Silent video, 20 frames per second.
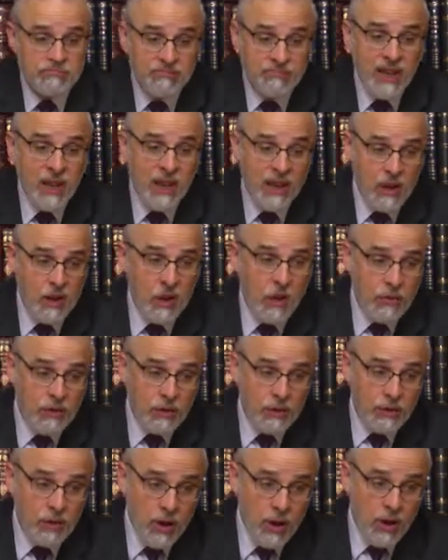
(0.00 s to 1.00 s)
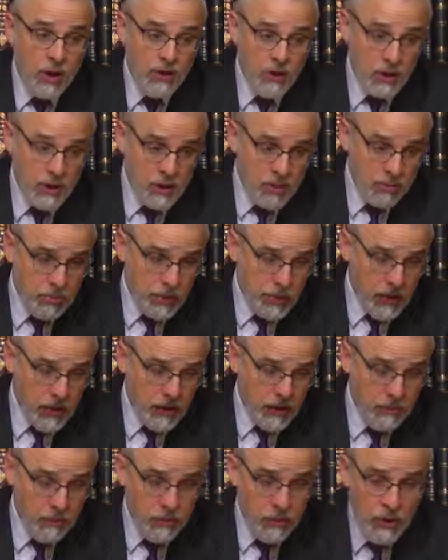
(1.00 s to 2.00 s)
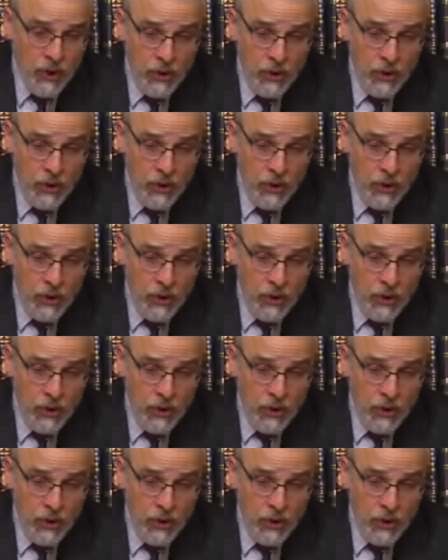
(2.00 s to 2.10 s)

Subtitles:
taken over largely by